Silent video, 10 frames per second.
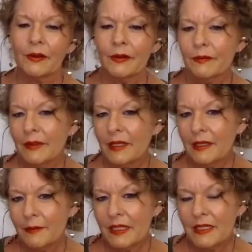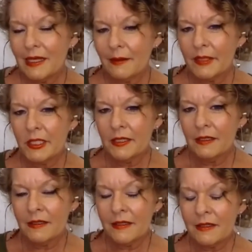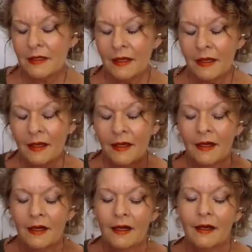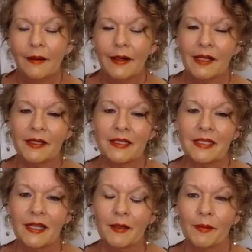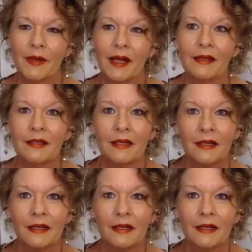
could really be damaging us. All right, I'm going to take a breath.